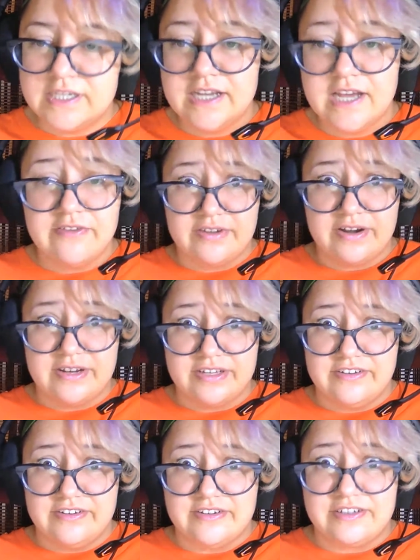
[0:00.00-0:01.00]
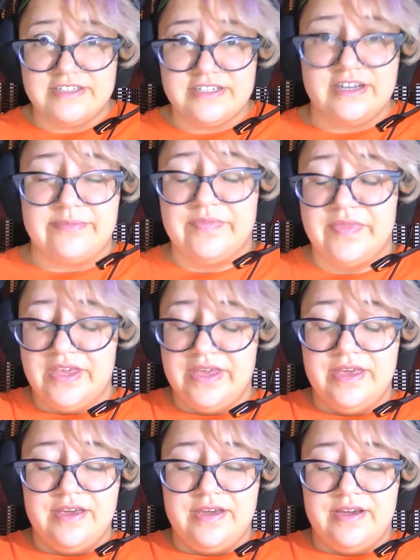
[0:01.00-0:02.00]
a very long time.
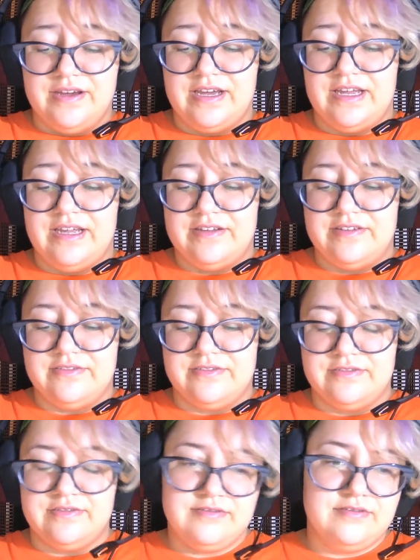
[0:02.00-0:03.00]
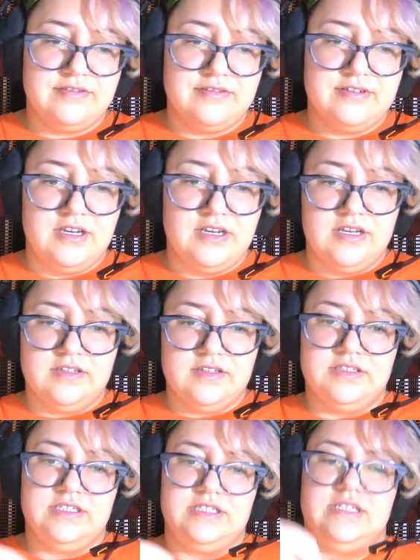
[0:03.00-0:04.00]
Let's
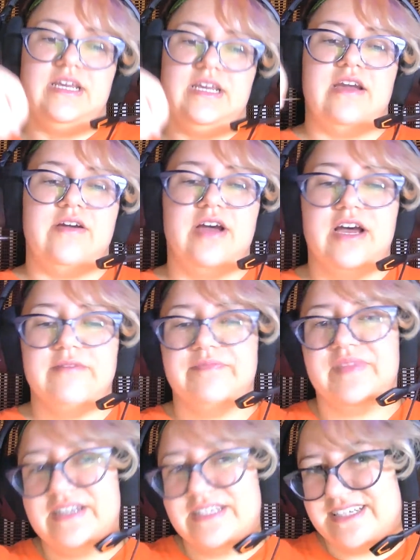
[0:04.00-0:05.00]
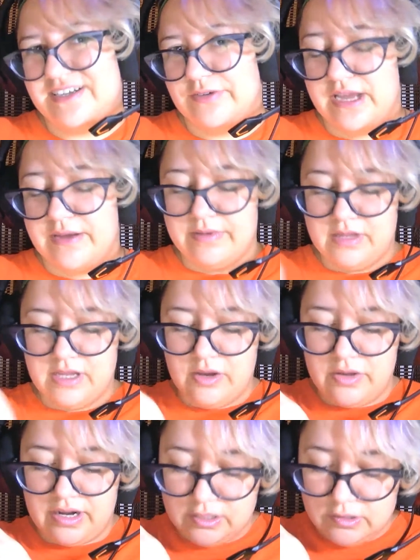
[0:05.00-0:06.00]
see. That doesn't always happen though,
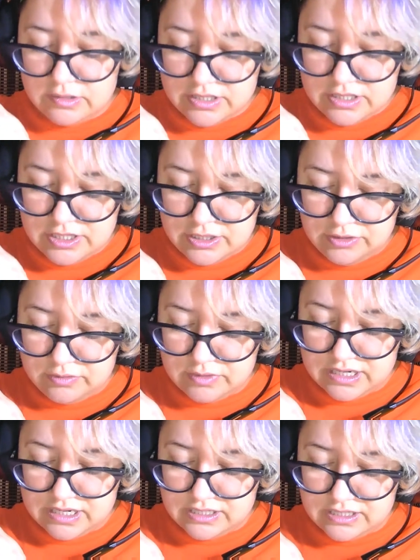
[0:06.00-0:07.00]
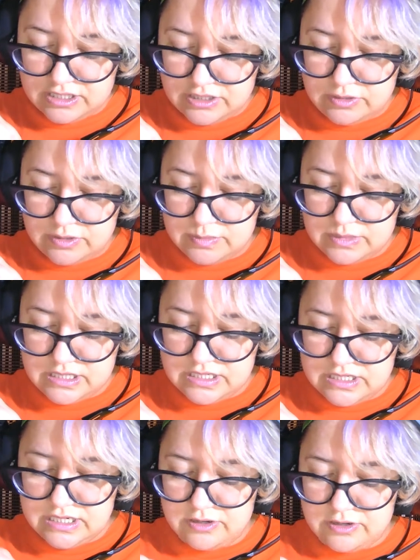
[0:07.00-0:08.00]
and I used to get into some
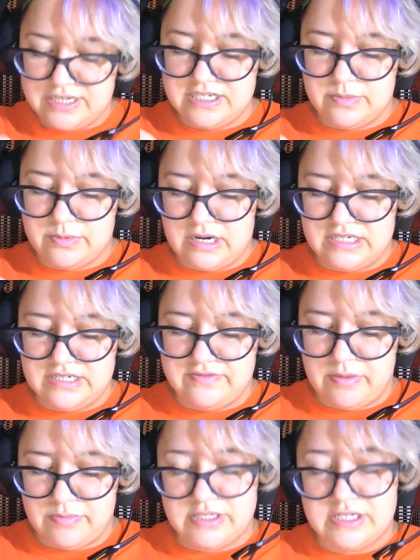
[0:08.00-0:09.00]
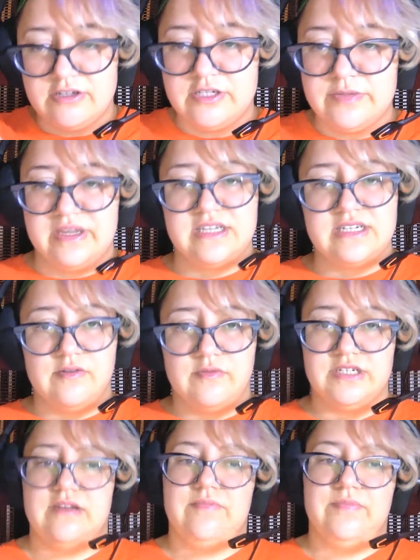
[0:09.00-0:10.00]
serious depressive episodes because I
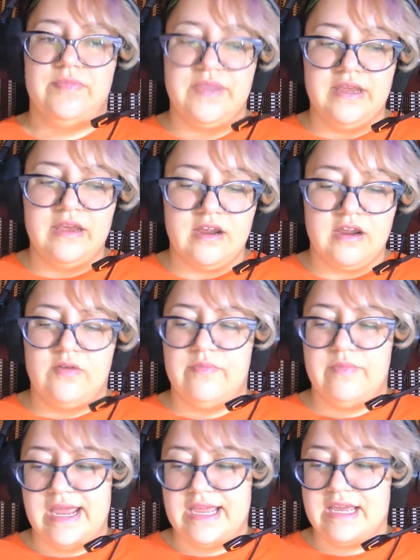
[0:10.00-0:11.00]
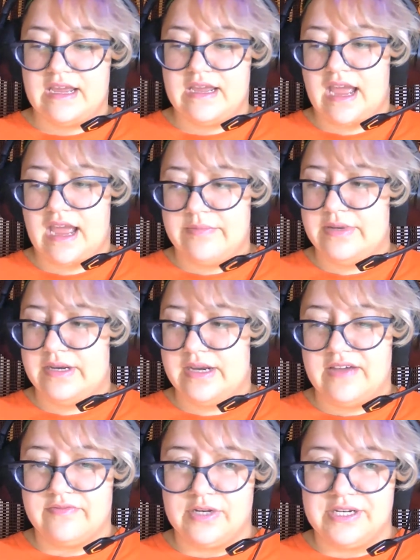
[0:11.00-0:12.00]
wasn't making it happen
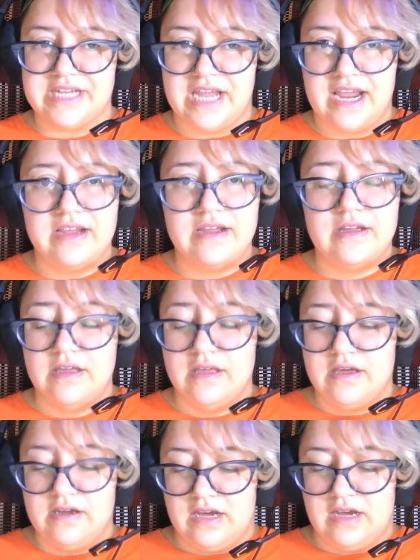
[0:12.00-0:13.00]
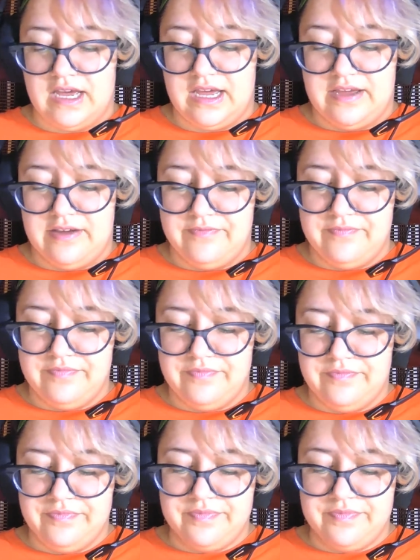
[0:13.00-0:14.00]
every day. Uh,
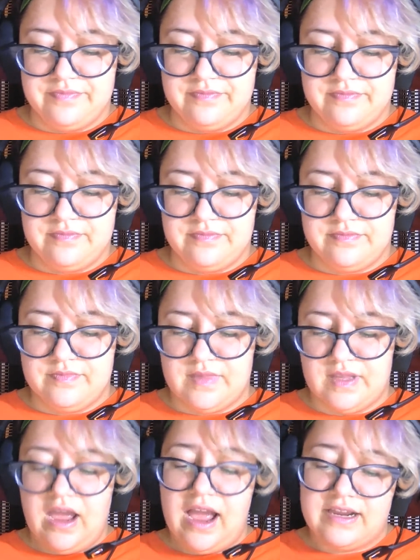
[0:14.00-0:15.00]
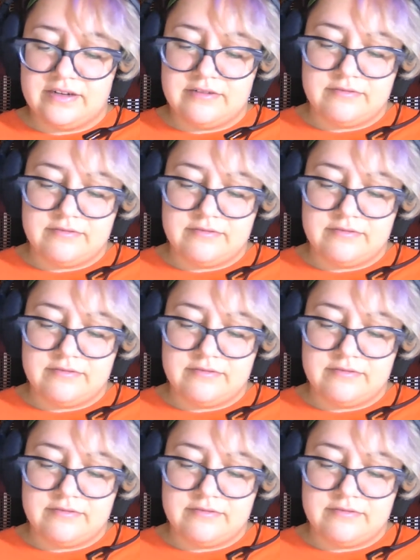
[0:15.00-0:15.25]
I